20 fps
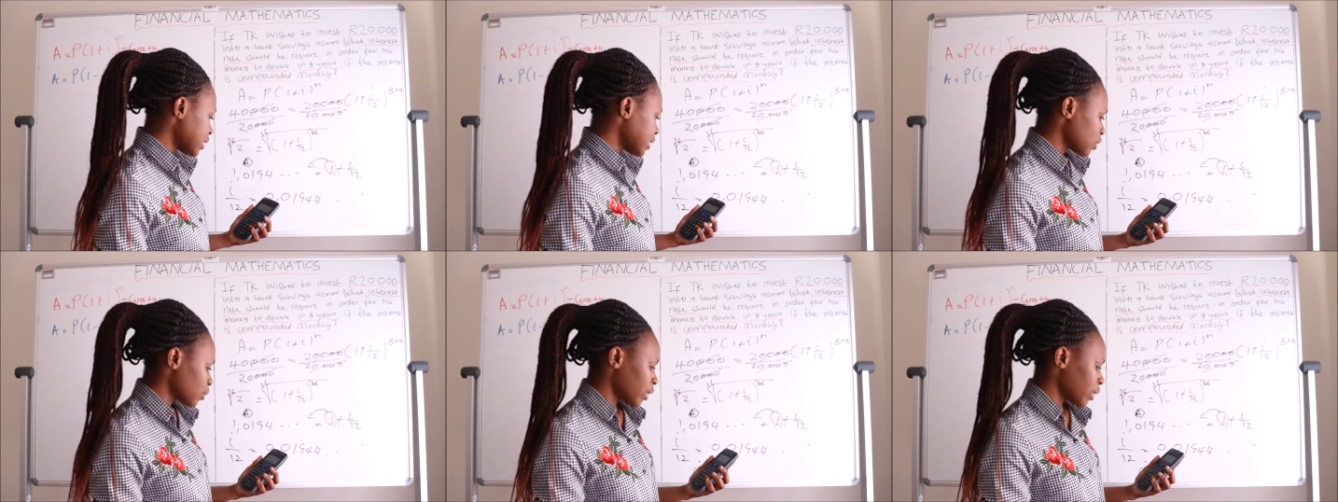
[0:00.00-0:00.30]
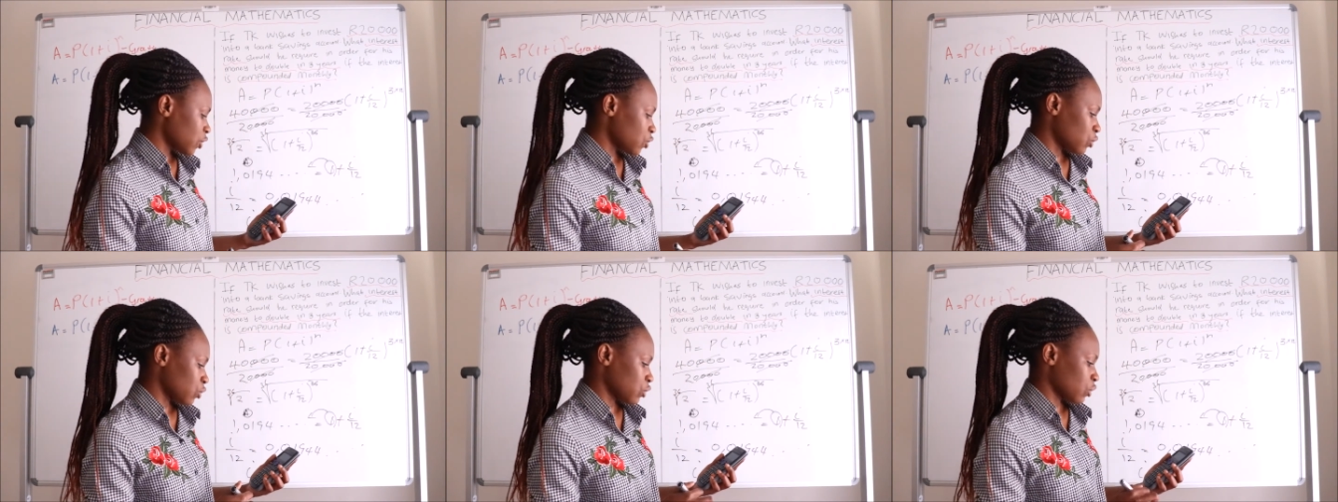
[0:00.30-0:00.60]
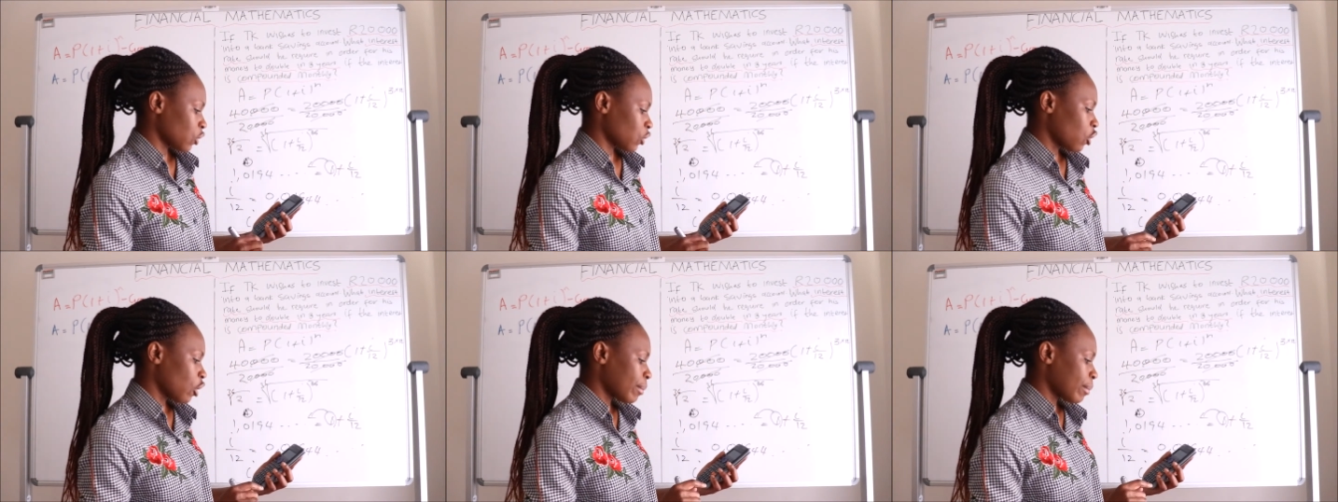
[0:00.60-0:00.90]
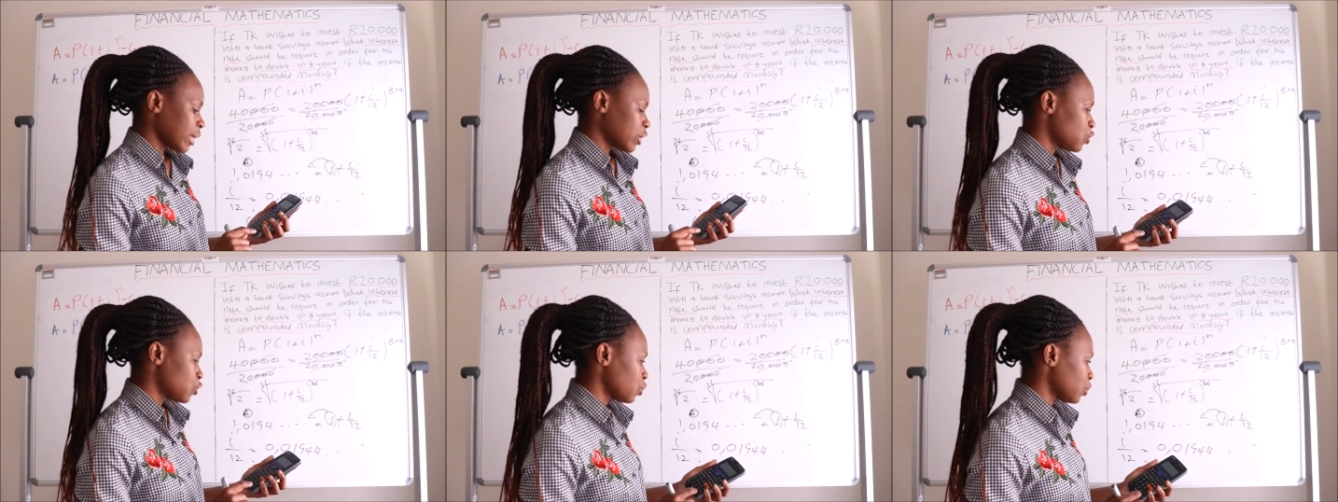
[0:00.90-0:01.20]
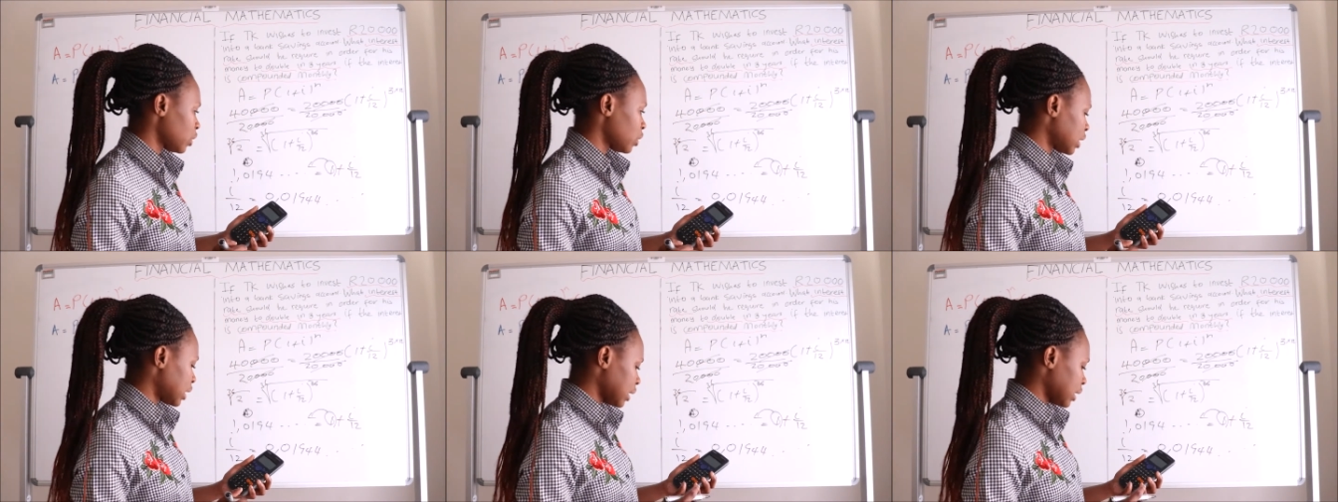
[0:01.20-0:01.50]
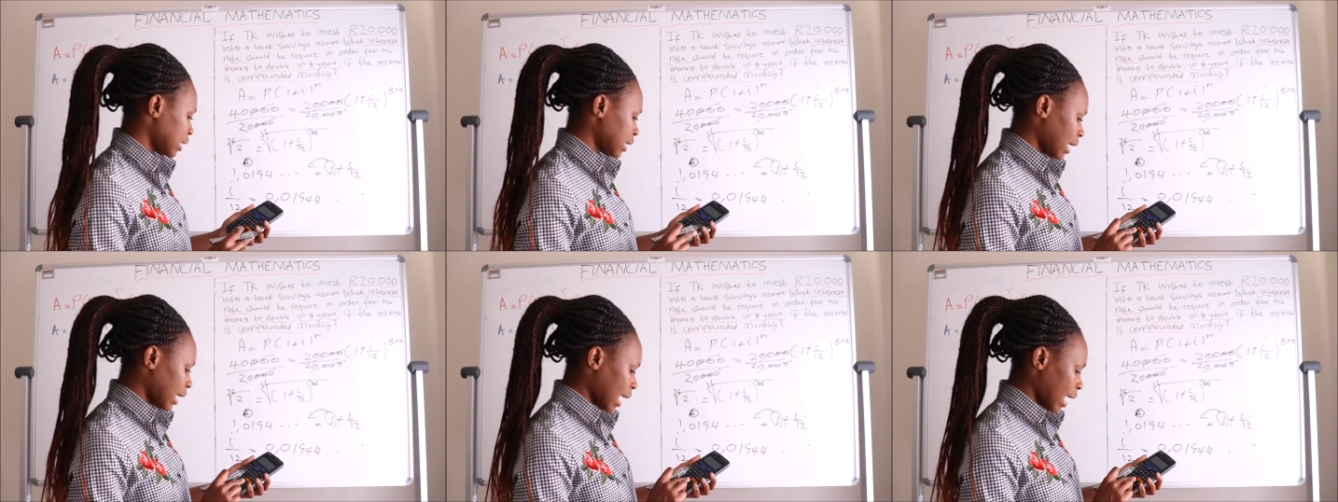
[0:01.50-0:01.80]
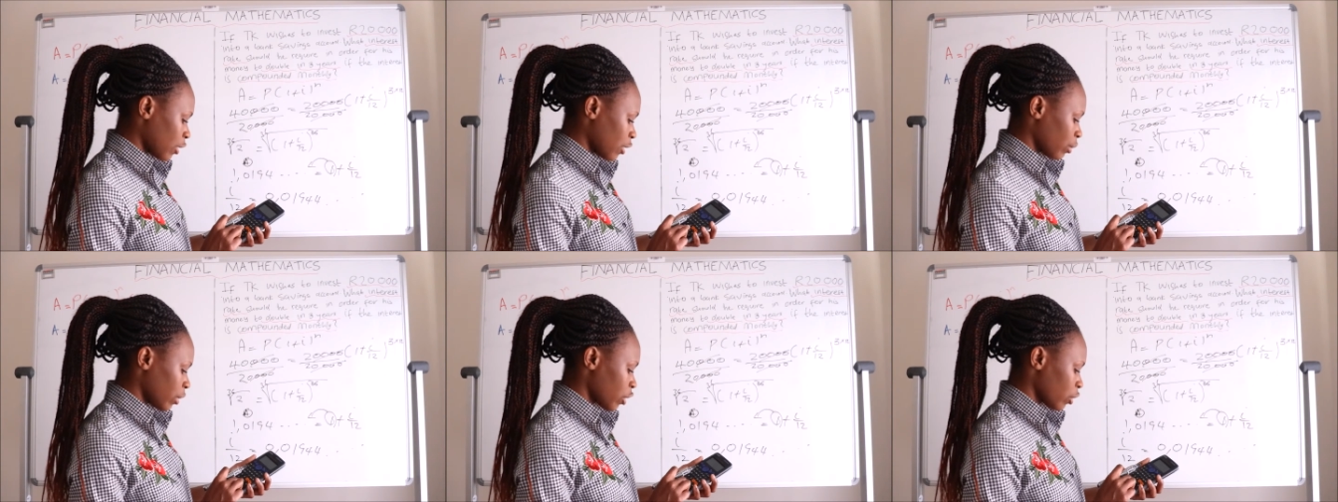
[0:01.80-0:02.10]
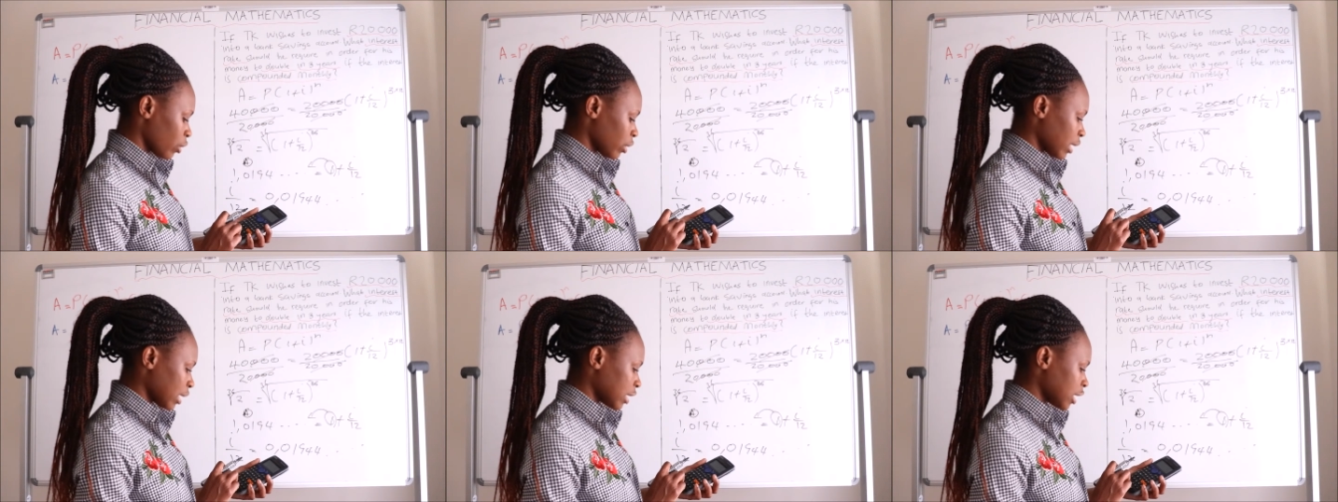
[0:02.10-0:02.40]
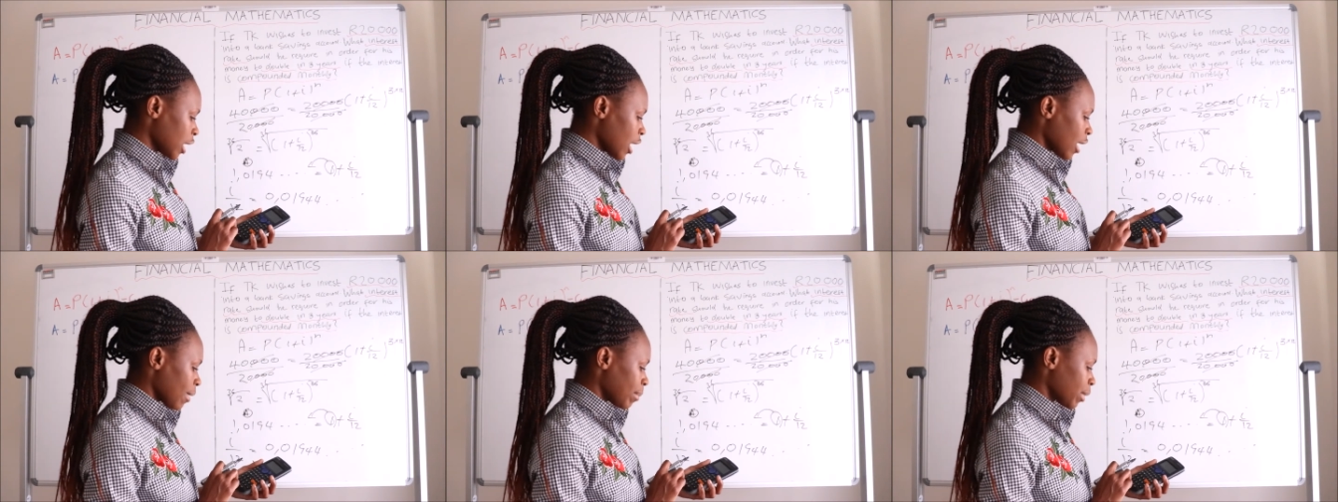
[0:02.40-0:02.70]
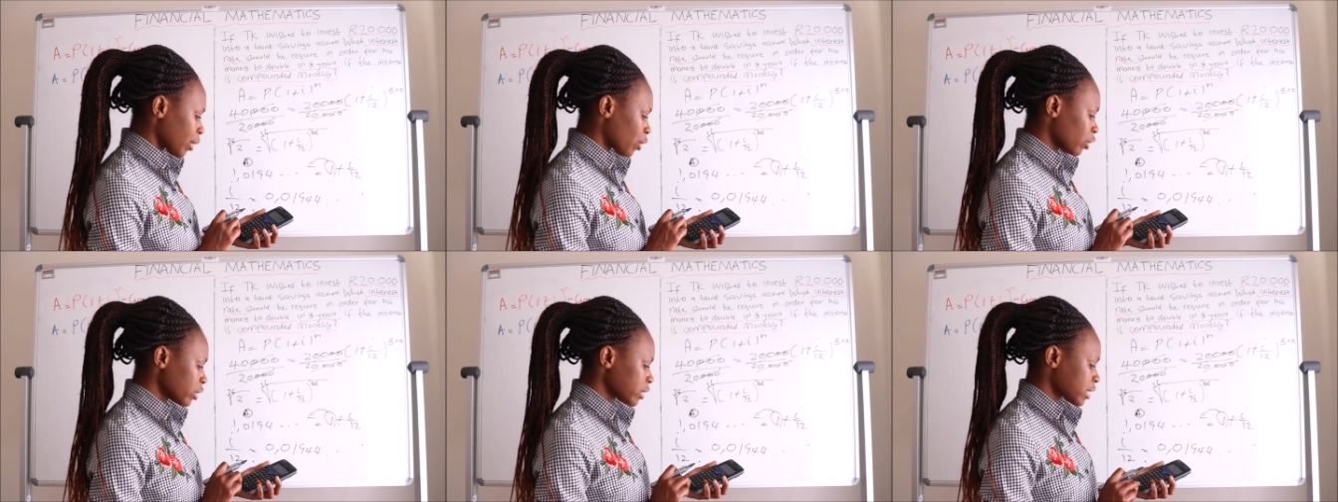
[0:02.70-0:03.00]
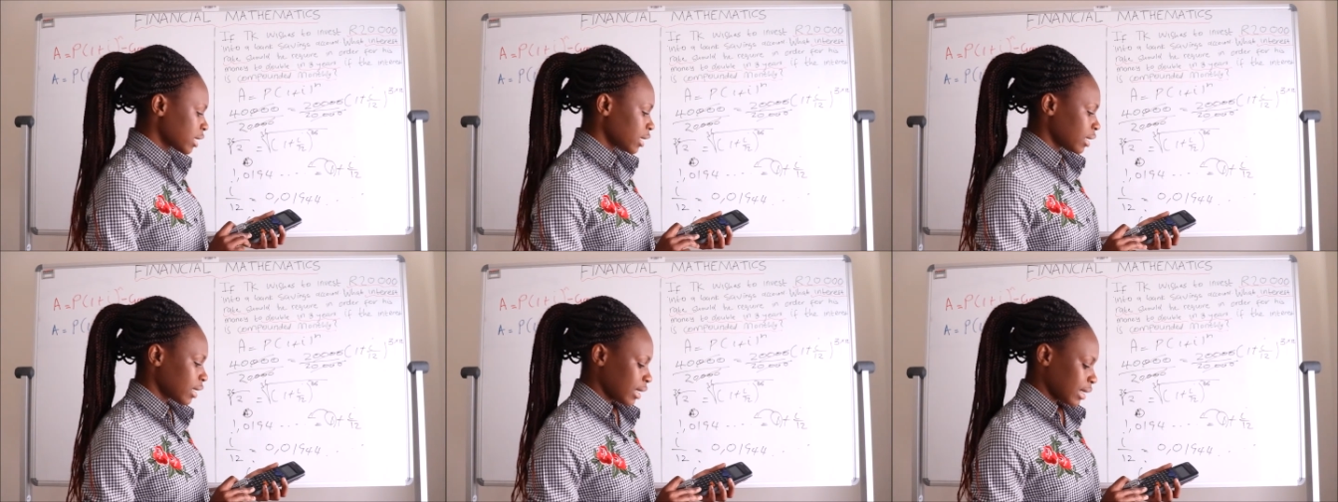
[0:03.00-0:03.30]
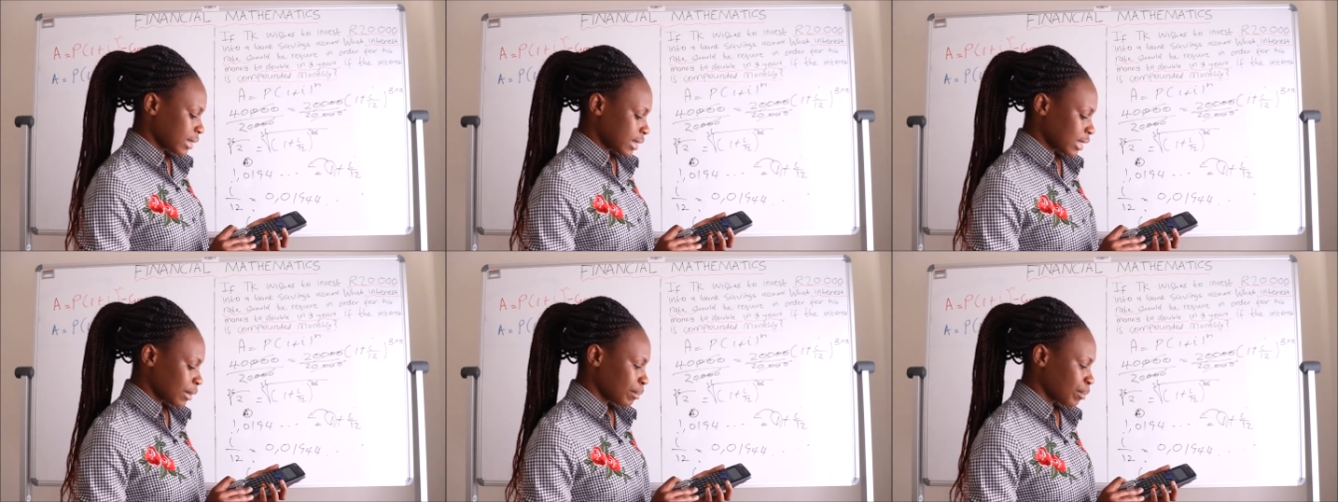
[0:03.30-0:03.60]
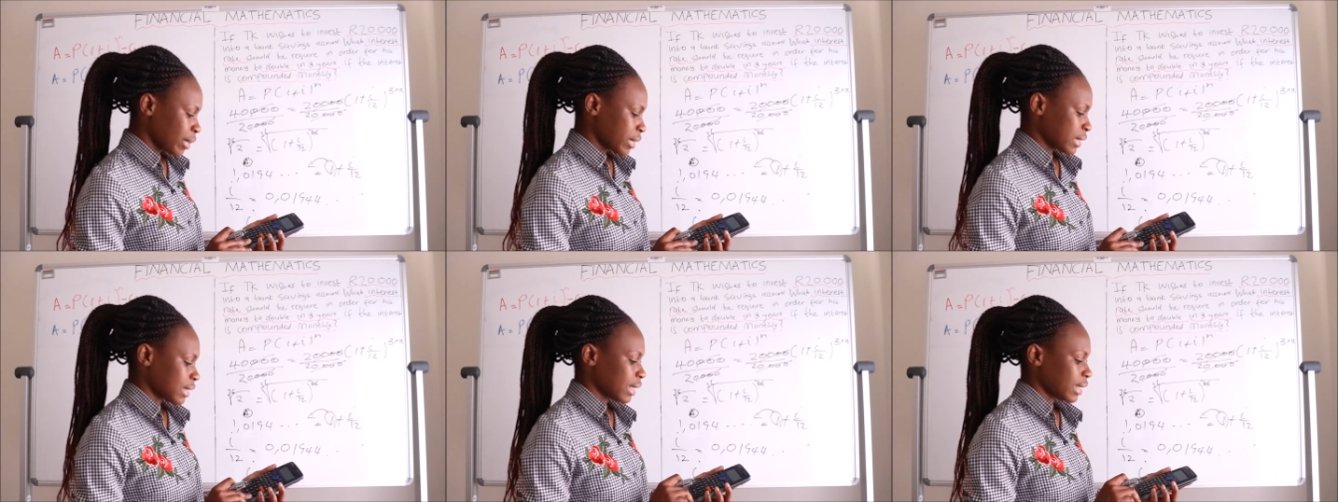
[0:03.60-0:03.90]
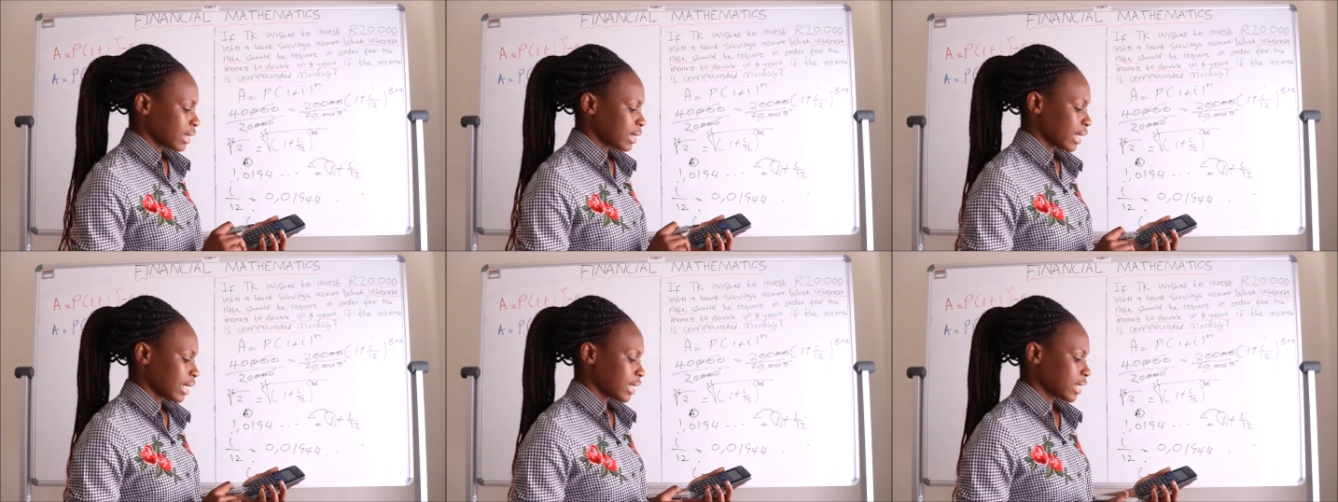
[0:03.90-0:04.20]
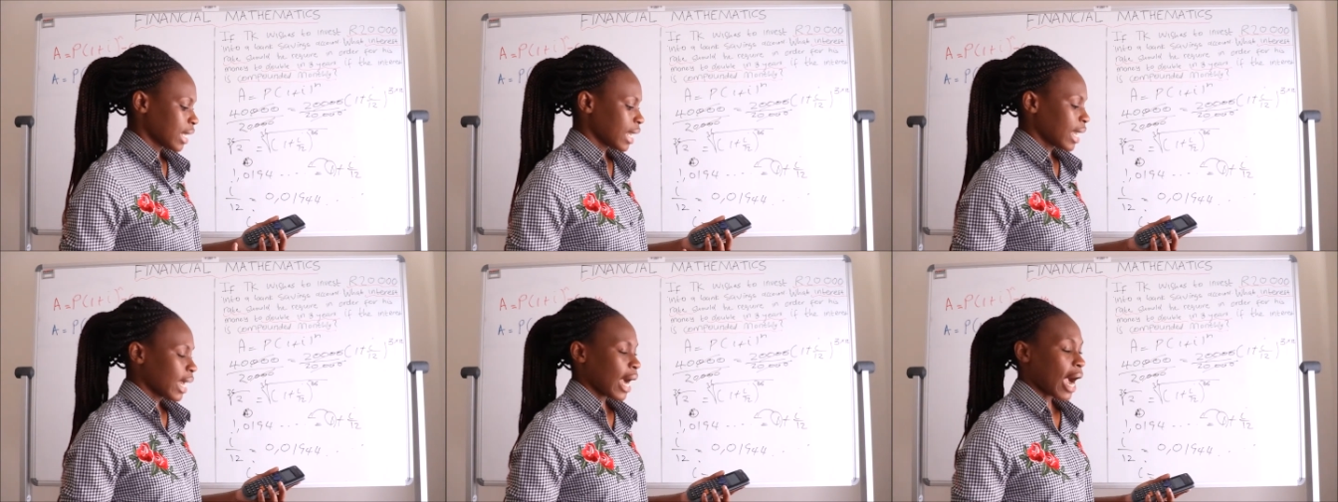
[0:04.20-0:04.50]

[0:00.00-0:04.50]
is equals to 0,233, and we know that because it's in percentage,